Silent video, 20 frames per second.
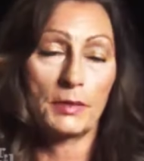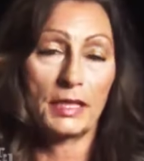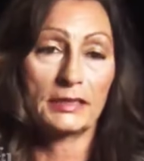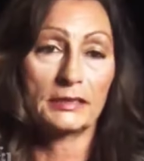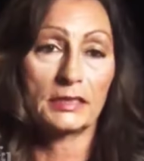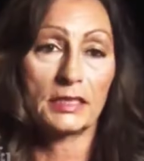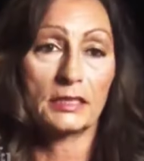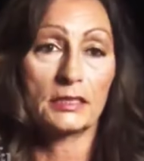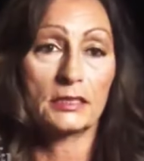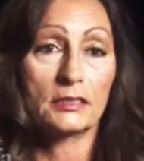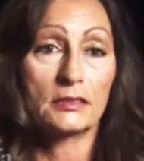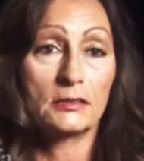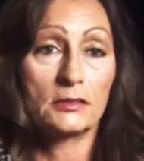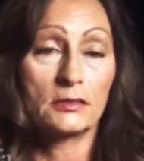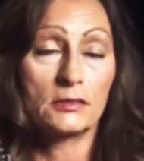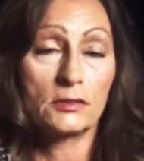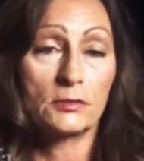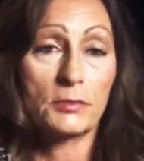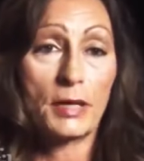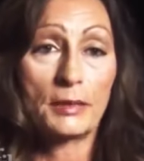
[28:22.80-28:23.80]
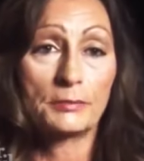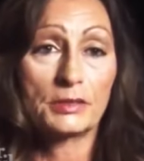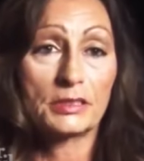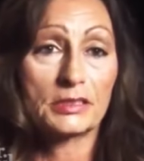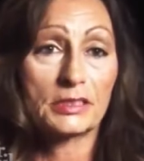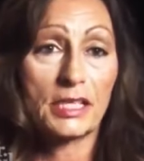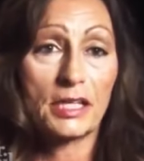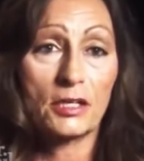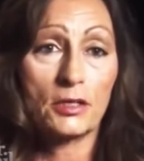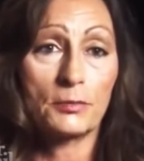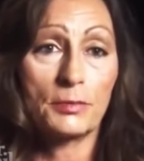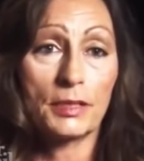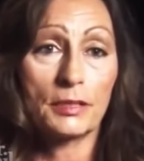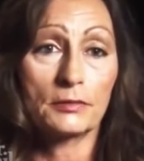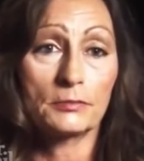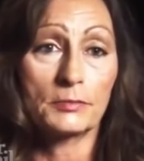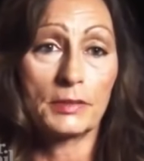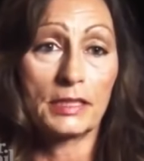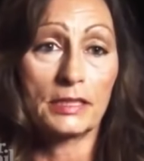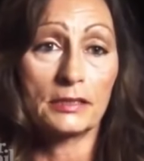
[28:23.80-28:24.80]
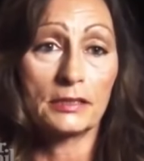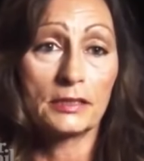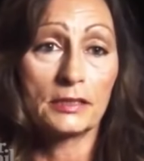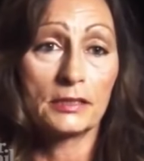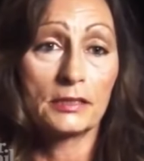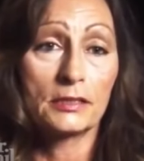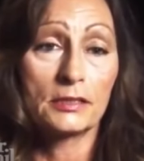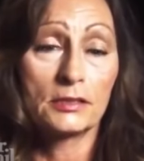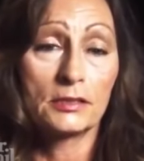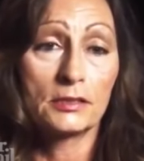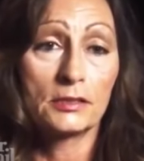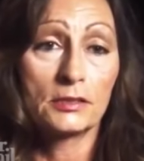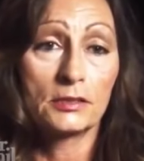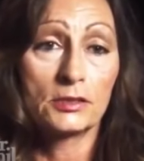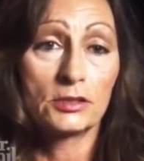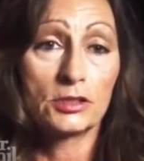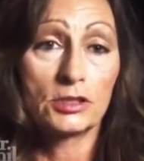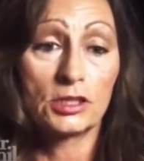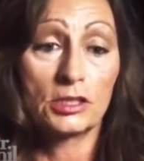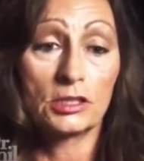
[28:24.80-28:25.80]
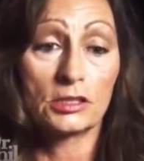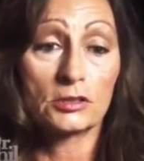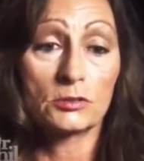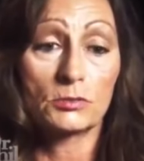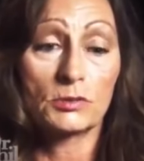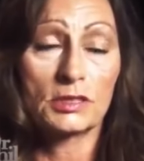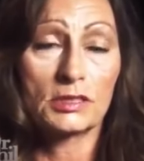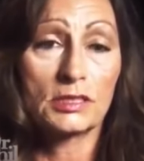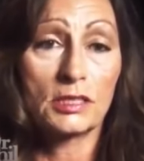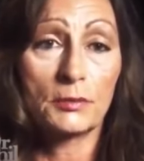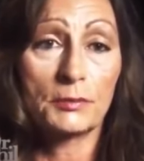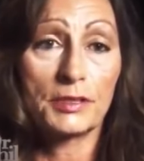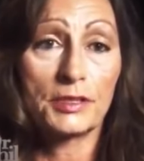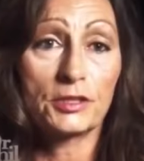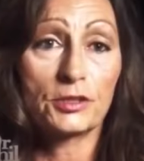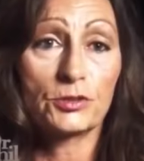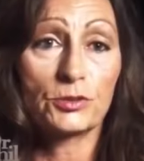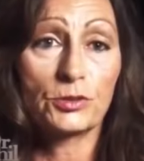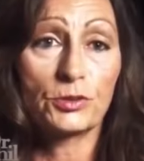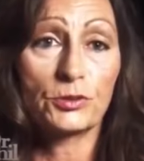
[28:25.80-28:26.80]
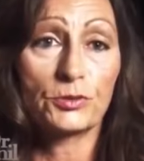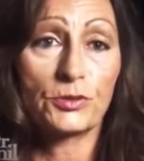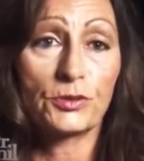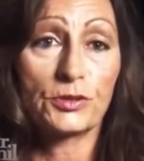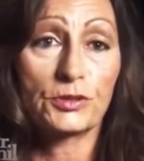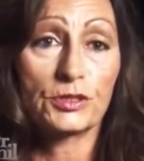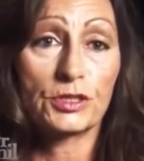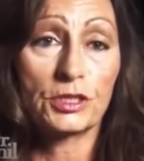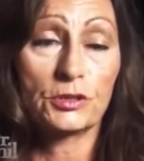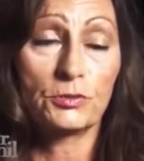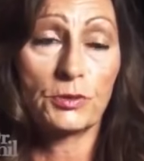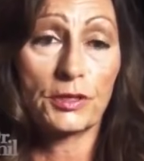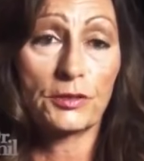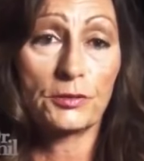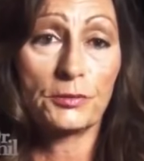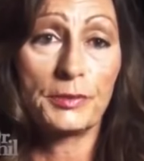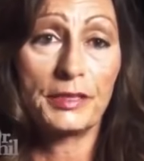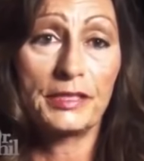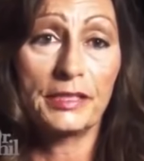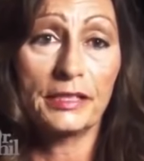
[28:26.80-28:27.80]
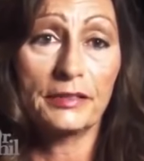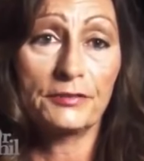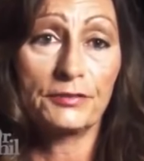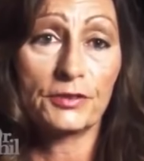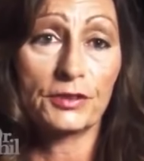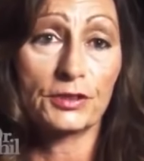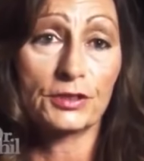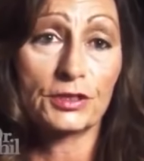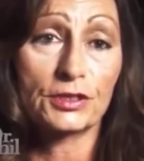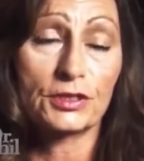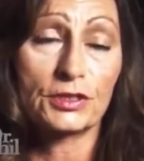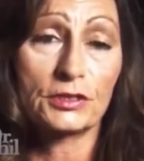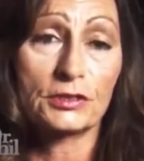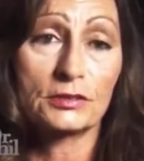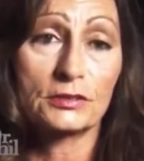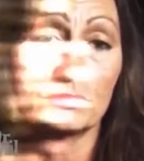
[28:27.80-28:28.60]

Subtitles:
And Mike said, "Your mom doesn't care about me. She doesn't want to tell me the truth. She'd rather me dead first."